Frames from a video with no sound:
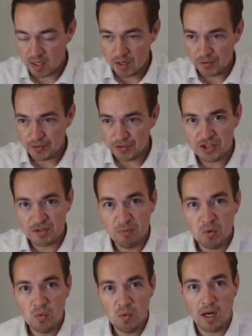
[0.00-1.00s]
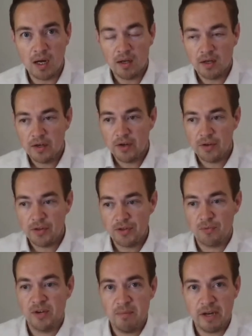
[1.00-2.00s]
the smaller
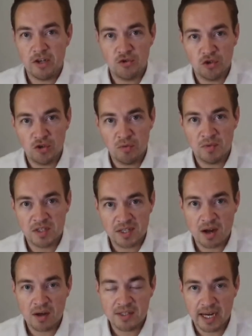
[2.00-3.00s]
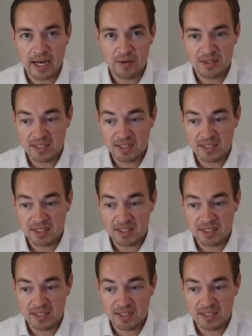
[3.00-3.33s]
3-bedroom starter houses